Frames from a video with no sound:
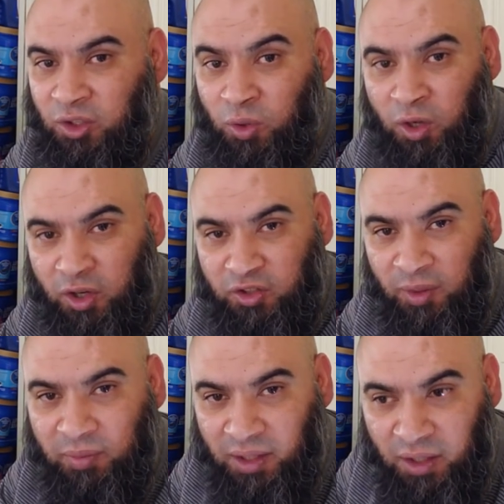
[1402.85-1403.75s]
you learn
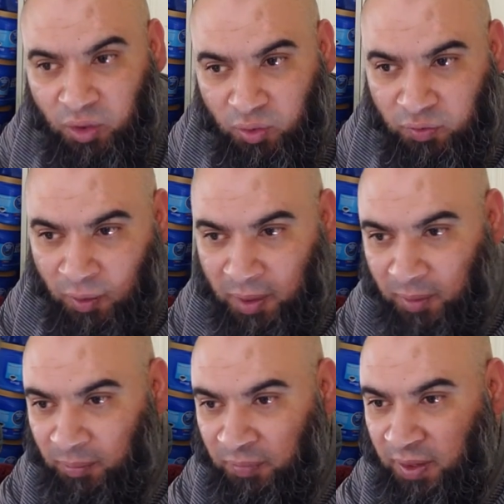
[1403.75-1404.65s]
something new from
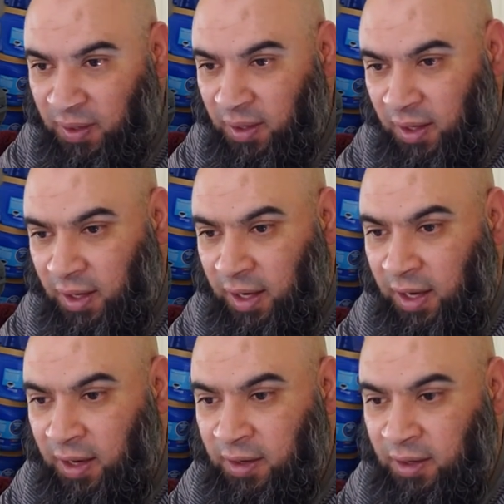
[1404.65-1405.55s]
it,
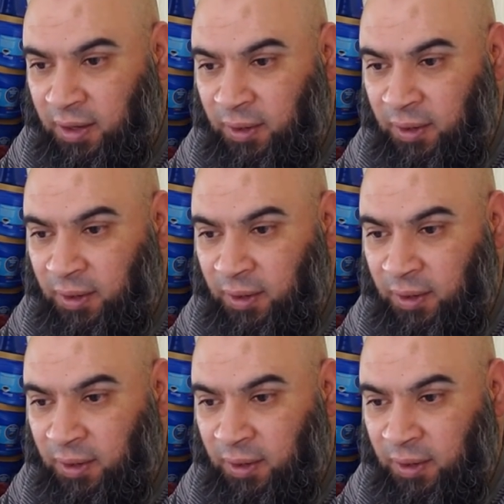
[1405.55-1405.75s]
and